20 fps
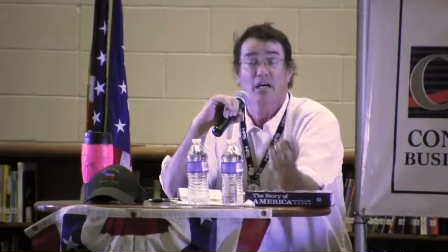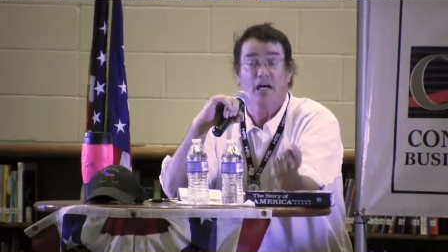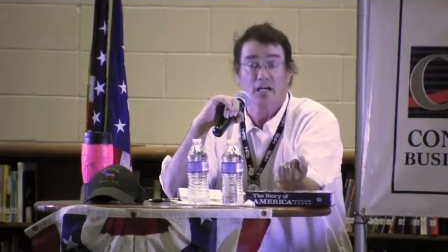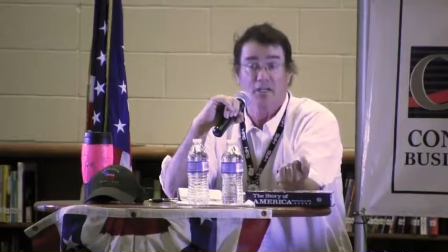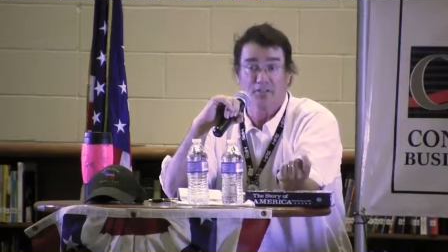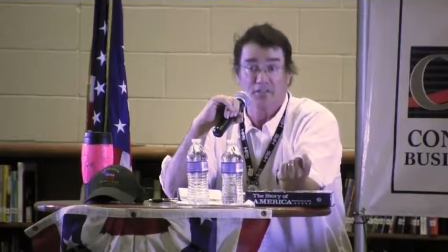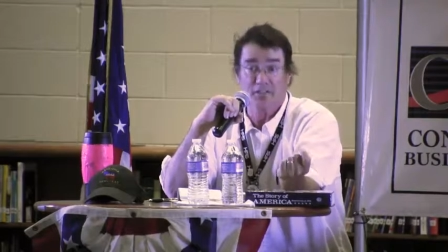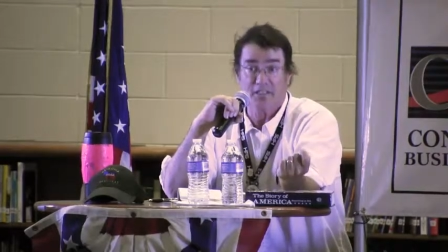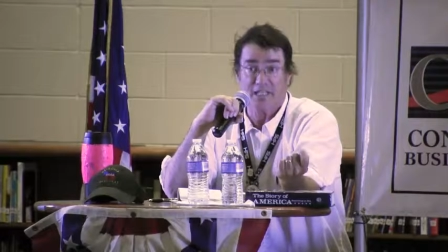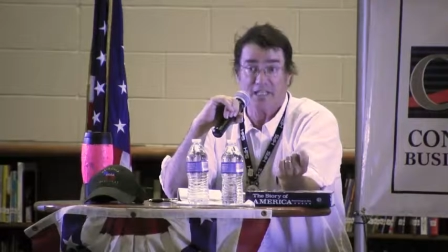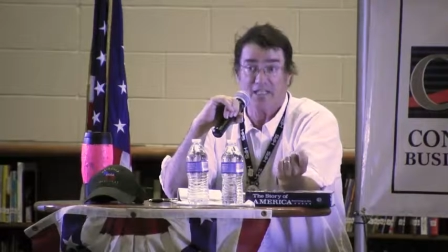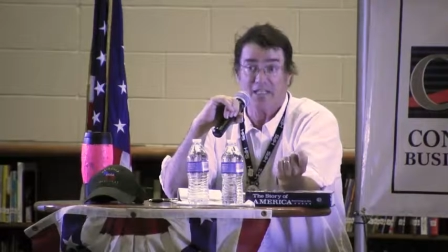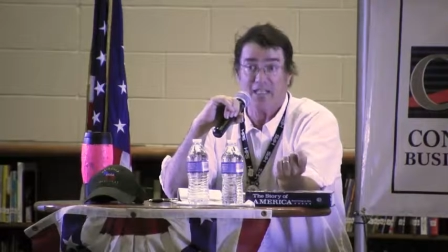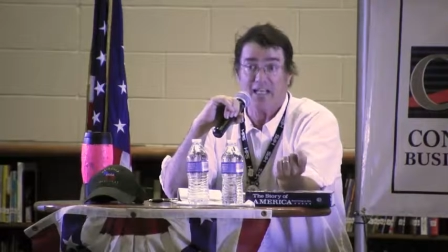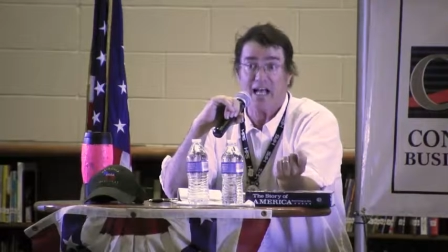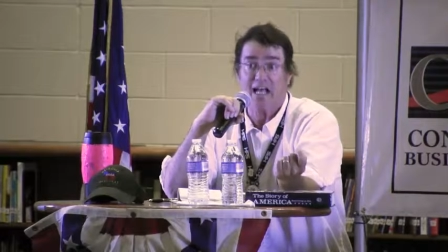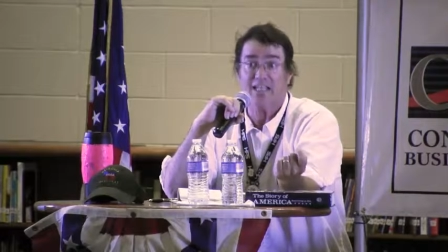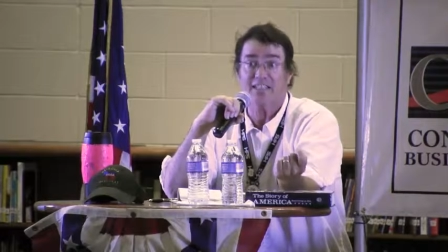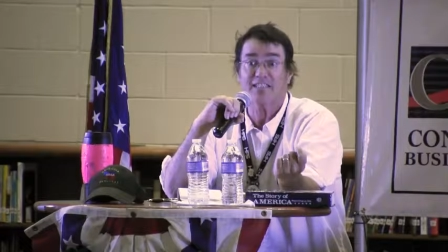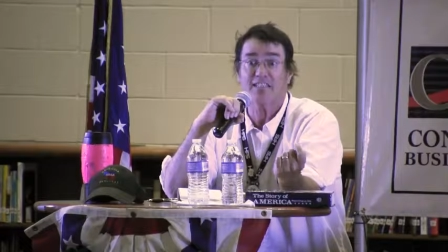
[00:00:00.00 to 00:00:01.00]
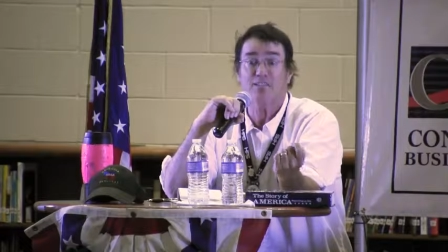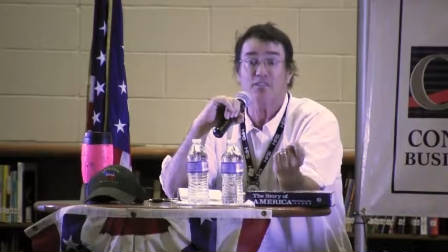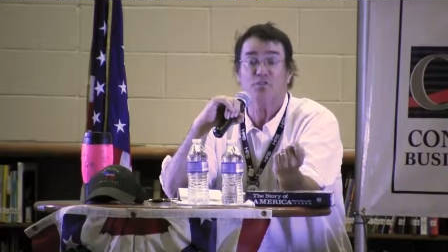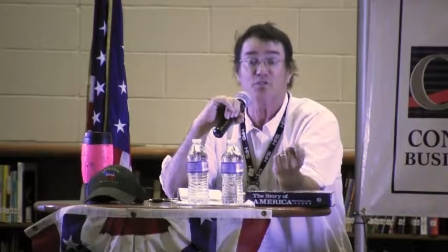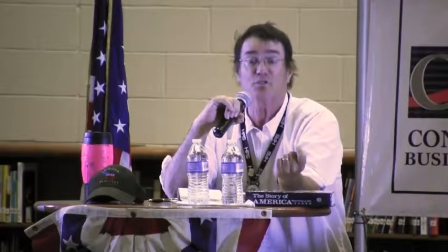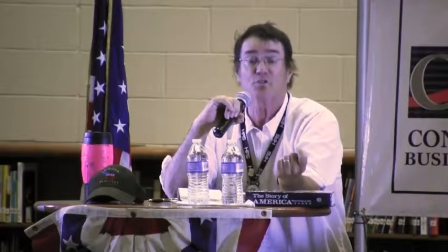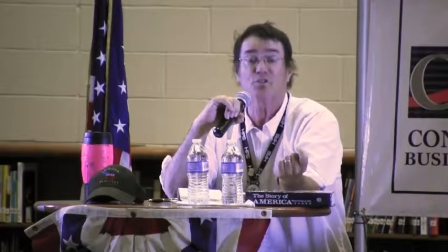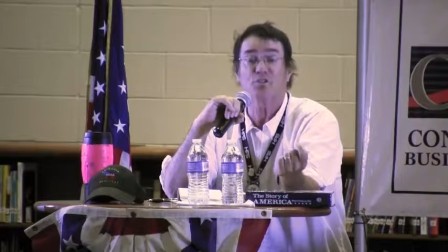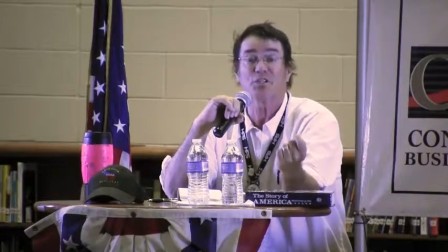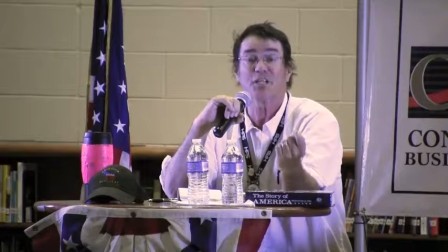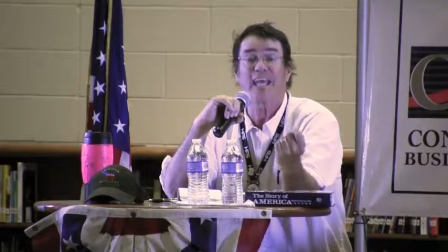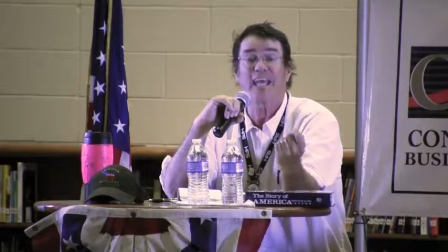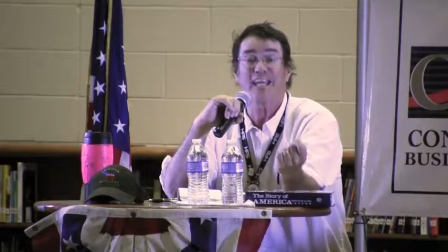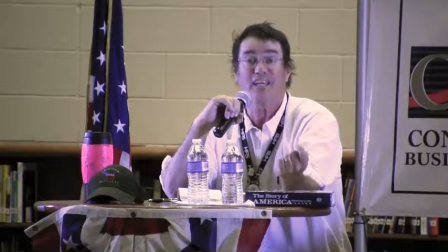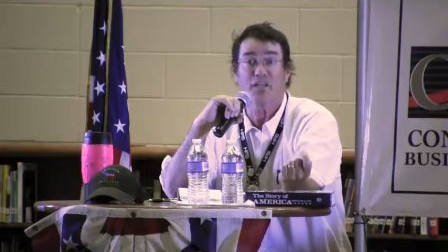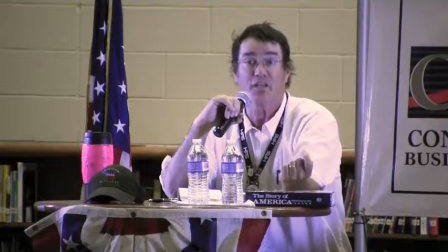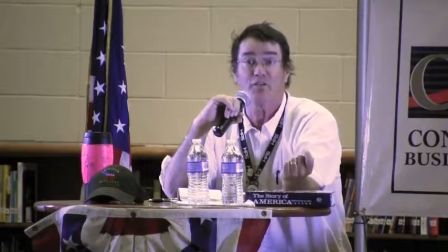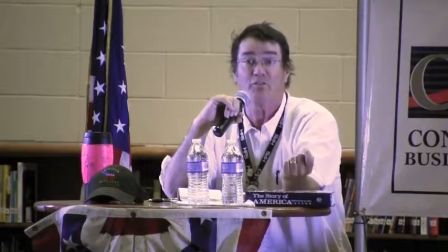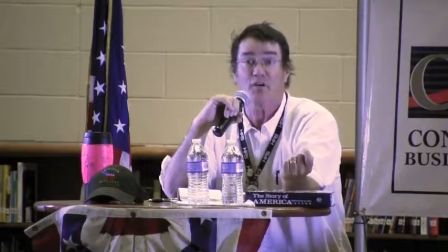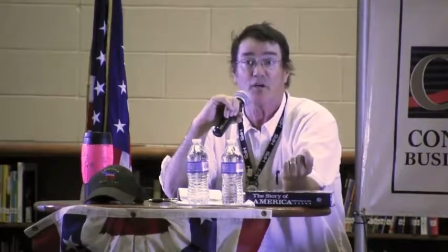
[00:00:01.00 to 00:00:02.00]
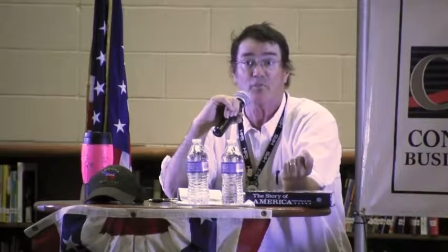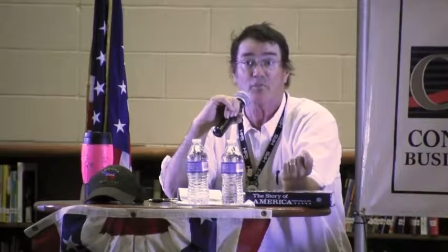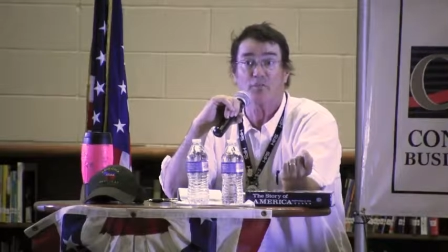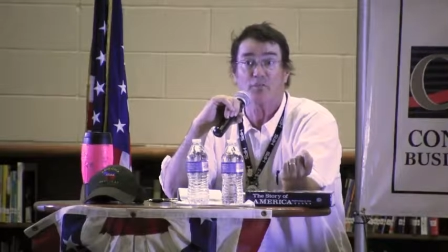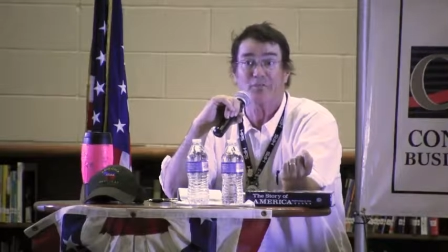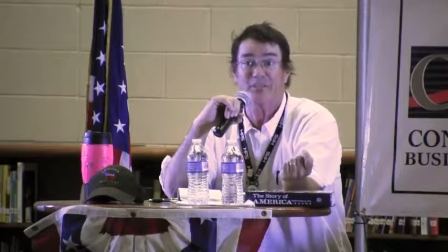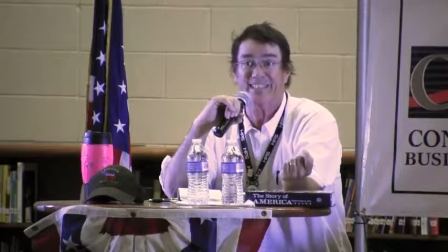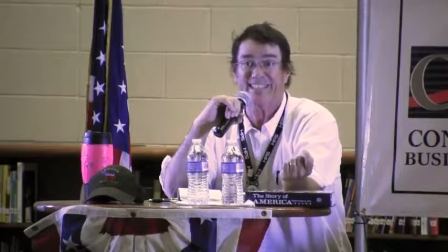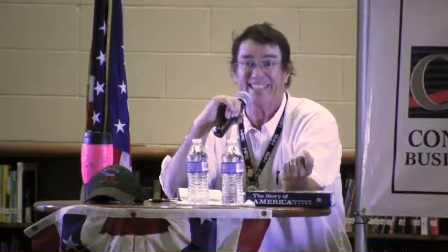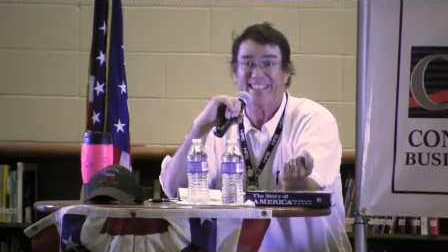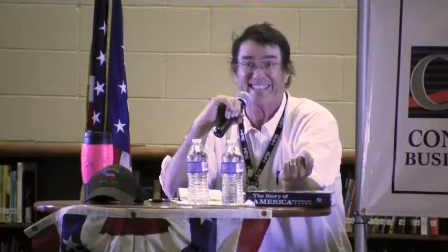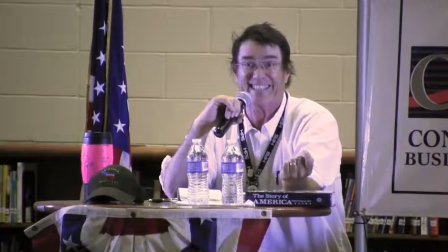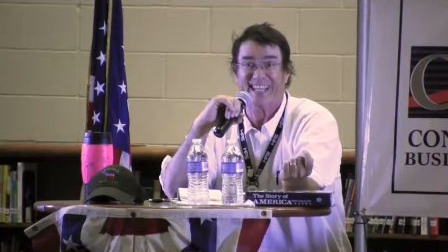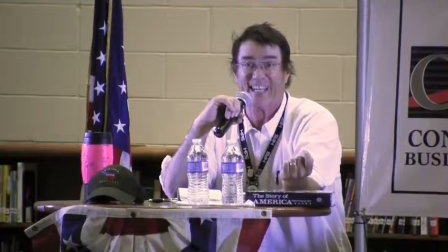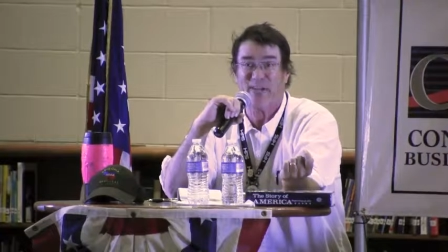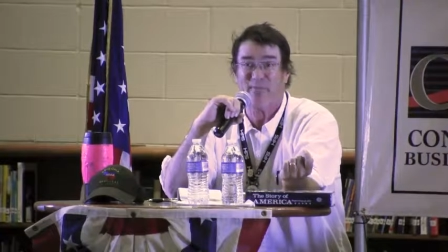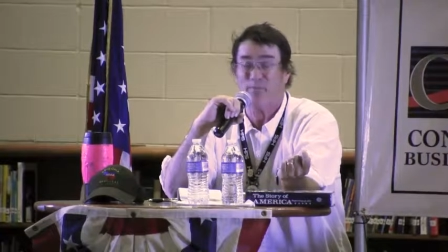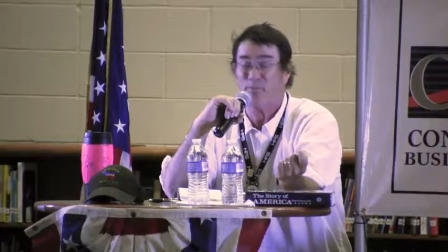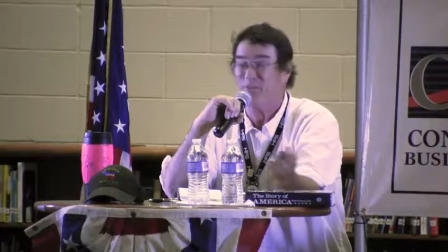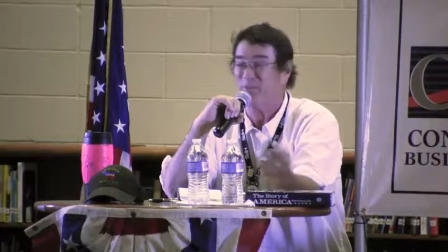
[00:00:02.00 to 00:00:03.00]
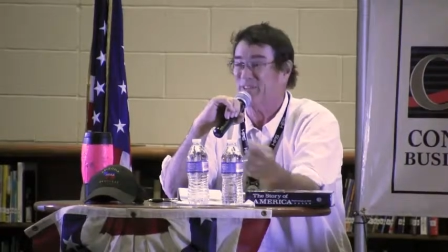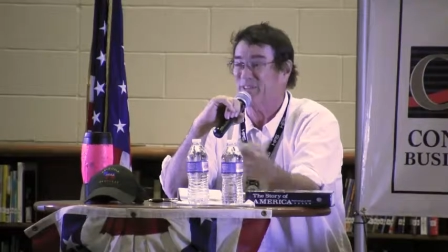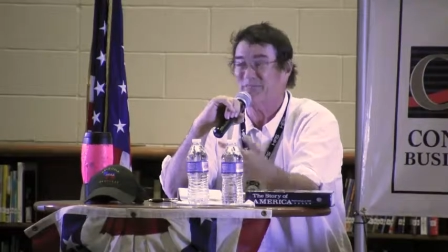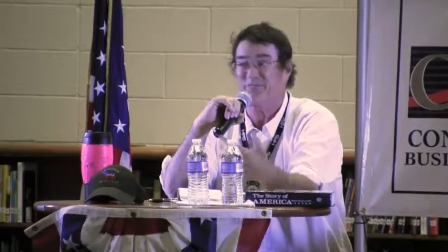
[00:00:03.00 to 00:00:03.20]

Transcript: understand the Constitution and live up to its examples.